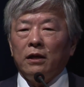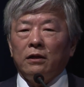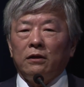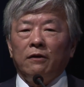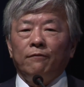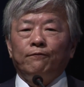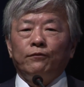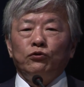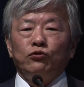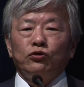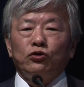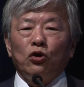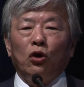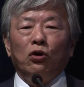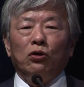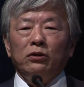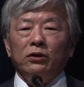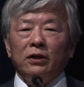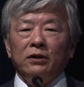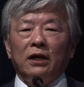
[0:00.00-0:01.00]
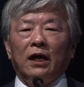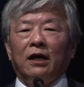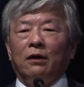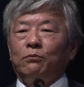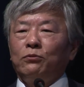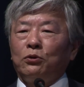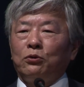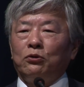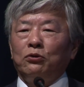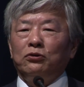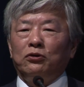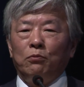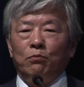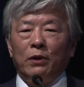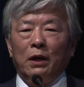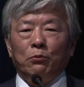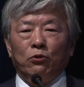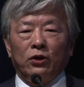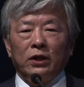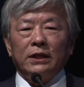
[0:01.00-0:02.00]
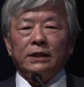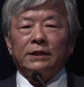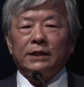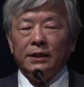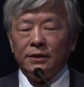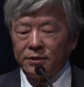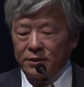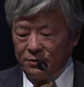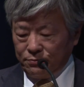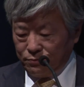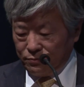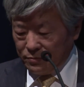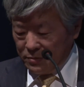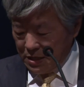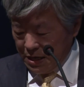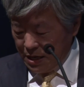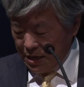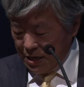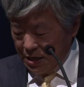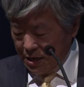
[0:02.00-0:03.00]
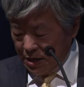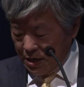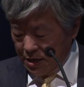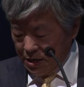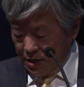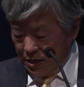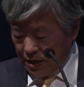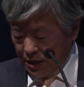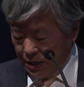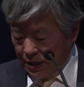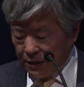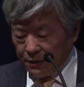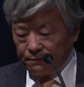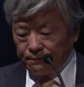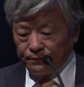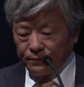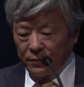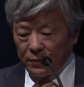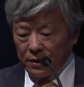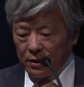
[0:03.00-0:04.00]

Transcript: If you don't have a good memory system, then